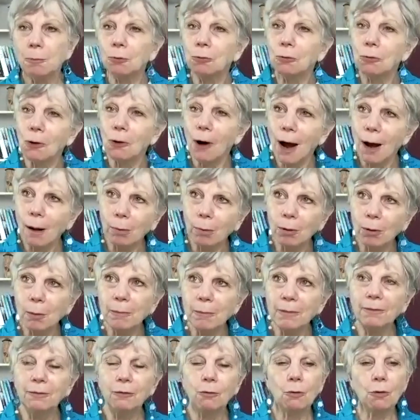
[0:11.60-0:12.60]
Problem
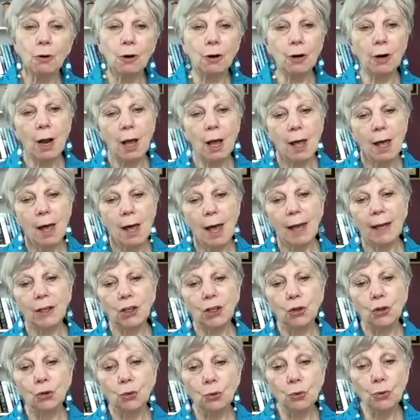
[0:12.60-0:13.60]
for a
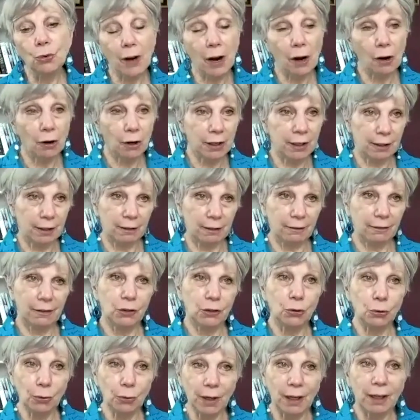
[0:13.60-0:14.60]
new narrative, a
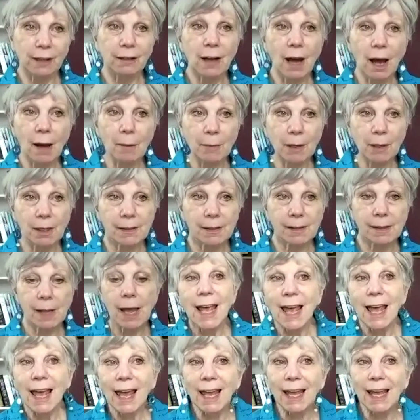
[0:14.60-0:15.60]
new economics,
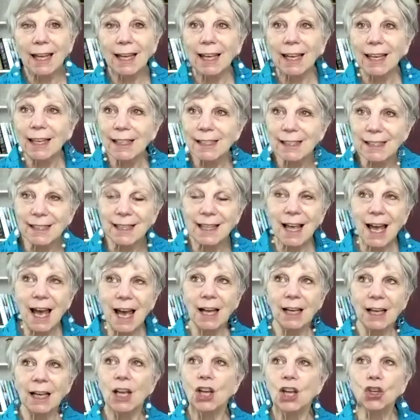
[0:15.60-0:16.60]
is
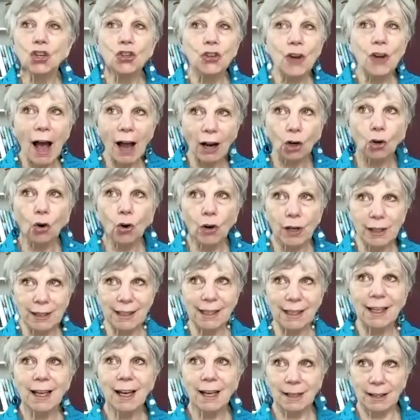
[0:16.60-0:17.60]
that you're not going to
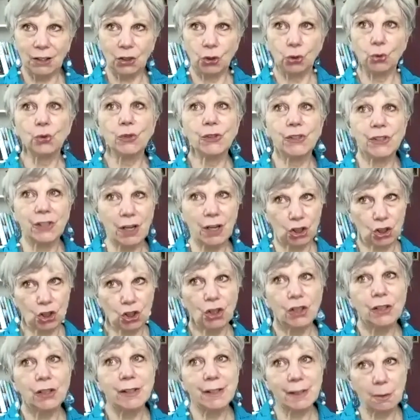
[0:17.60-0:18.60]
get to such
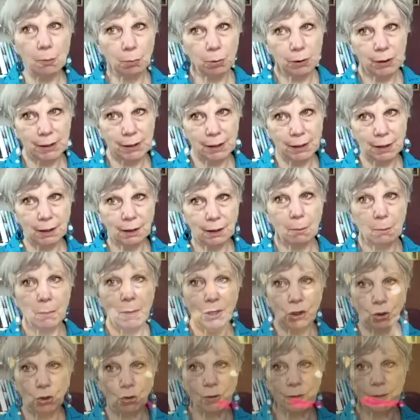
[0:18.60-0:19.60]
simplistic
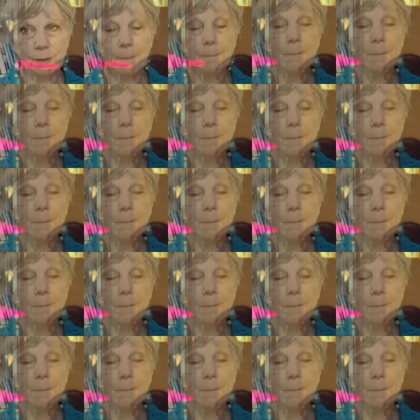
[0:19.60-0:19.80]
measures.